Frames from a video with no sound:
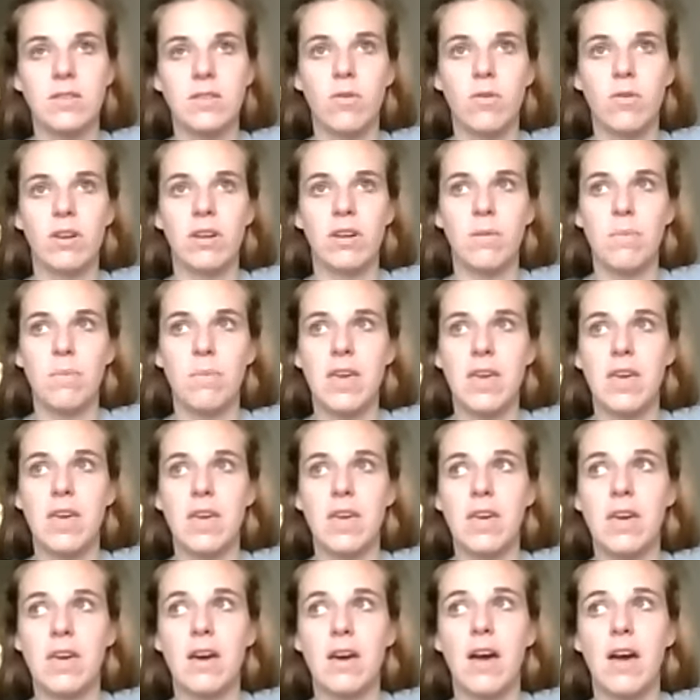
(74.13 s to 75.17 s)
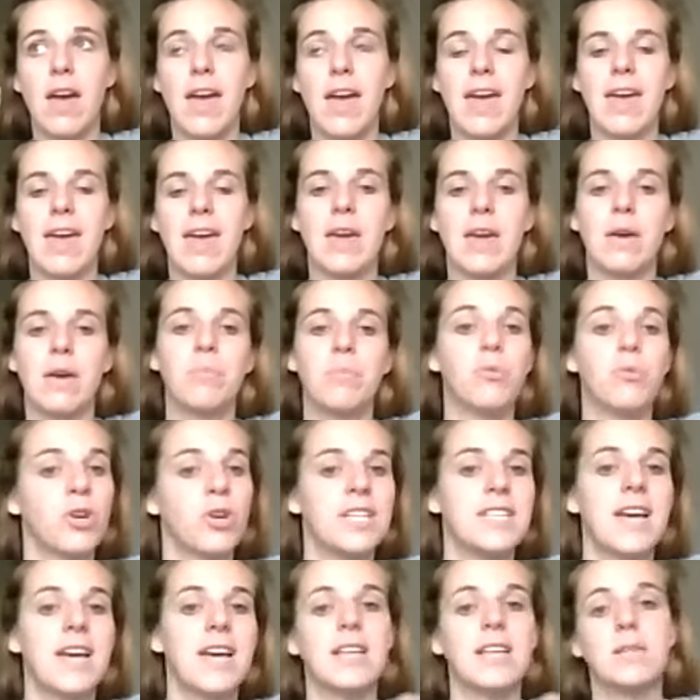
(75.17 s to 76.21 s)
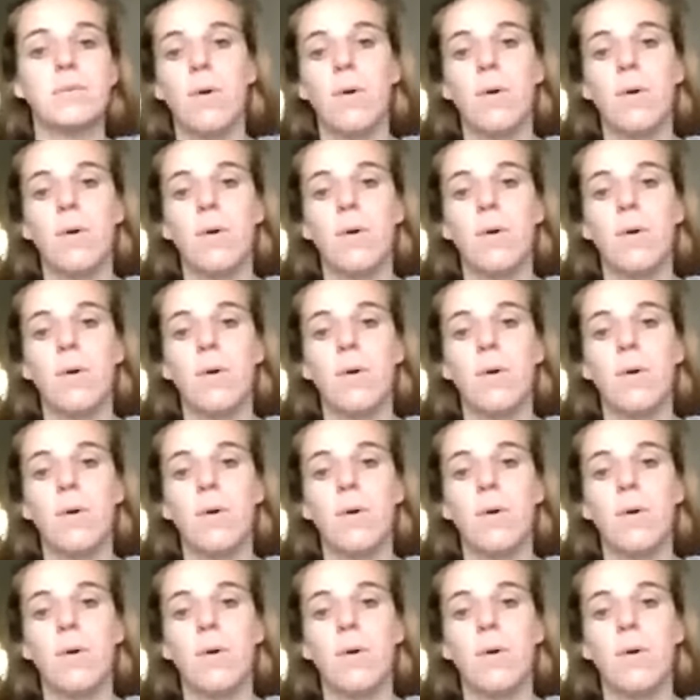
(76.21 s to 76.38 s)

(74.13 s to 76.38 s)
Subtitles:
going to be a pre-test,